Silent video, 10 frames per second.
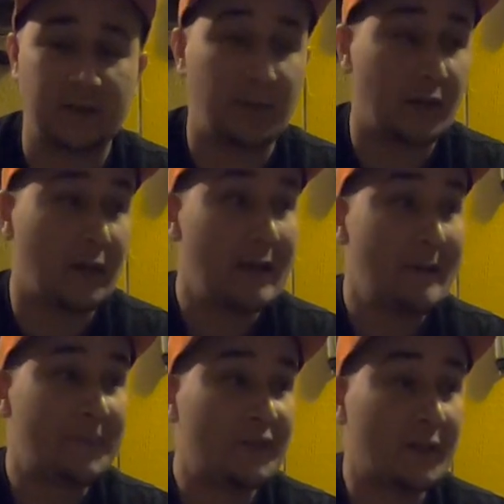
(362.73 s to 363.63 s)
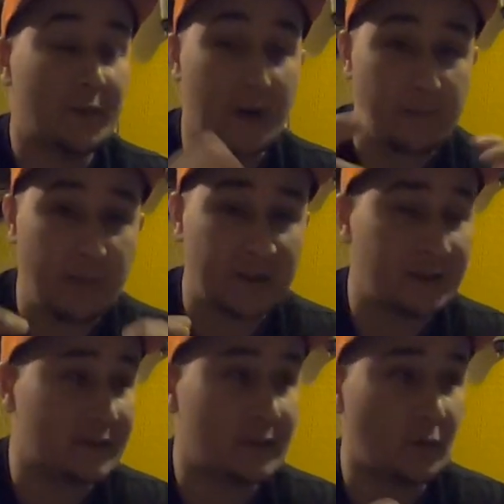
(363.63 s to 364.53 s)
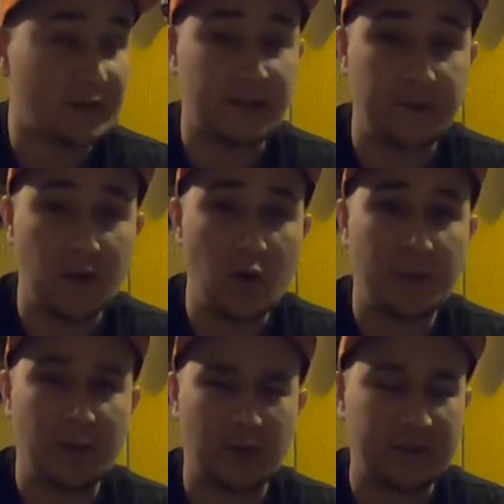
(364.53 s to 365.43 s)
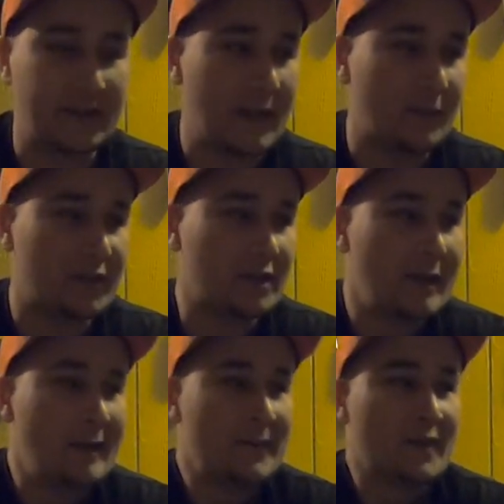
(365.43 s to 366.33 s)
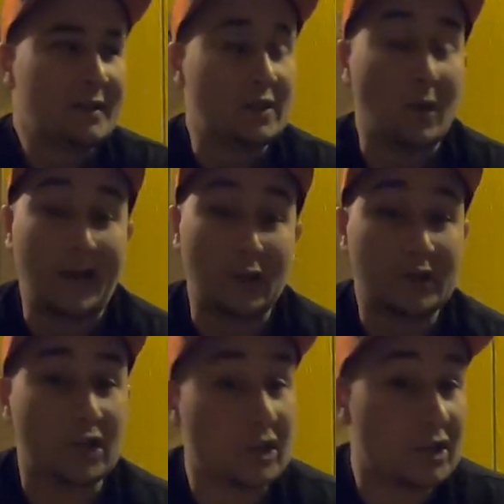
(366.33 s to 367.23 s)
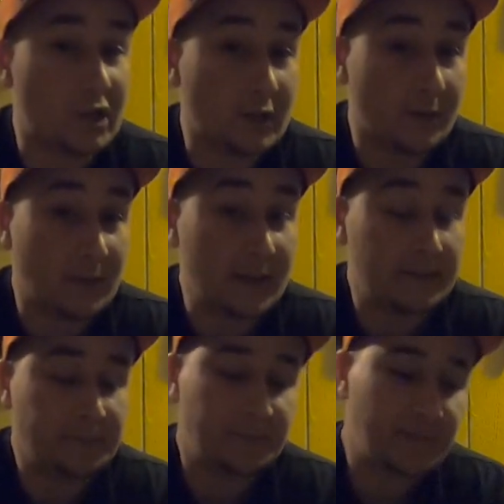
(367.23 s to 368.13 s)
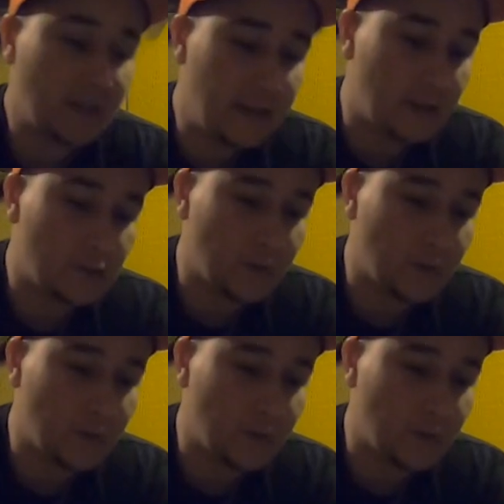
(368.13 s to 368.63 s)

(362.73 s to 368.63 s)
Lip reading: a month for a business that wasn't even open or established. So I lost a good chunk of money. It is